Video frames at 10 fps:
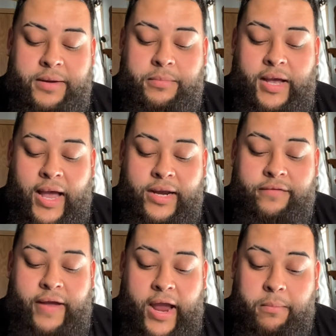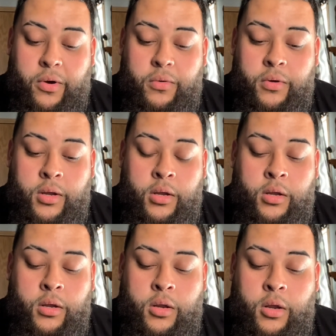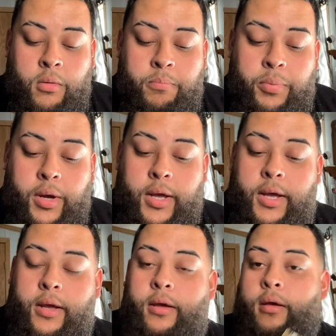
kind of ammo, but